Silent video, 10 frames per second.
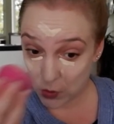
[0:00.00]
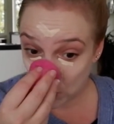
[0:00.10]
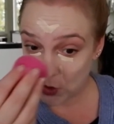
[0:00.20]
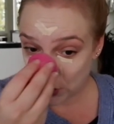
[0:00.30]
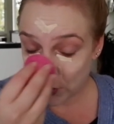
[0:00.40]

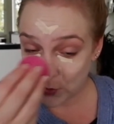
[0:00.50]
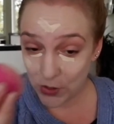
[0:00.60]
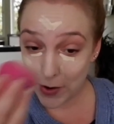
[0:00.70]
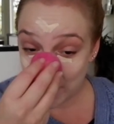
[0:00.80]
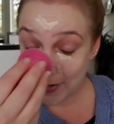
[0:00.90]
Cool
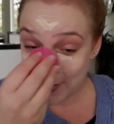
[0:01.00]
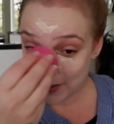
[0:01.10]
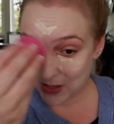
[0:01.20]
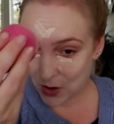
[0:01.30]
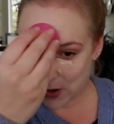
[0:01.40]
toned.
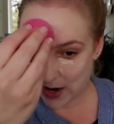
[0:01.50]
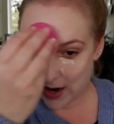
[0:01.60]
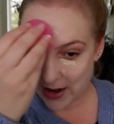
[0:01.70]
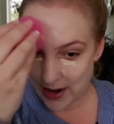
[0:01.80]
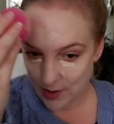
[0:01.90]
So
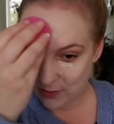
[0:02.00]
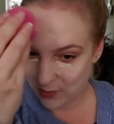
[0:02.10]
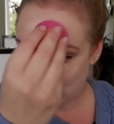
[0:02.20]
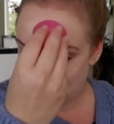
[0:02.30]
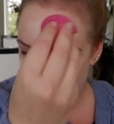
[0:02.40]
uh, I have a
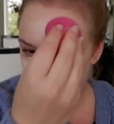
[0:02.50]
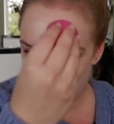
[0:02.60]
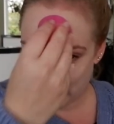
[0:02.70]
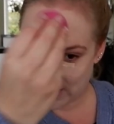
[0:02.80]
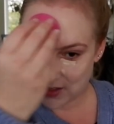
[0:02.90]
video up
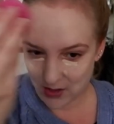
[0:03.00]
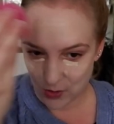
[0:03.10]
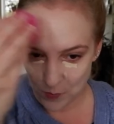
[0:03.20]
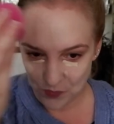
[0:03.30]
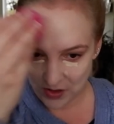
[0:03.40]
with that.
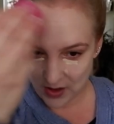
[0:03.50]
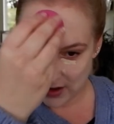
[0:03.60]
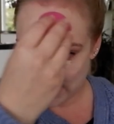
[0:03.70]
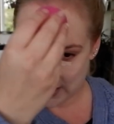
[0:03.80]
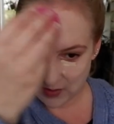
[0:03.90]
So
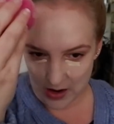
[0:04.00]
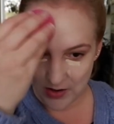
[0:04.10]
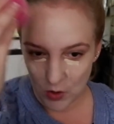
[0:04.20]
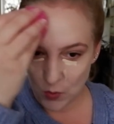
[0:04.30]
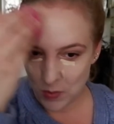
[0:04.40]
I, I
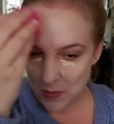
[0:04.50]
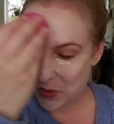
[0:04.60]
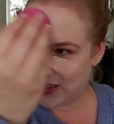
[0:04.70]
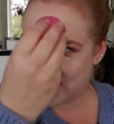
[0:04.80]
don't remember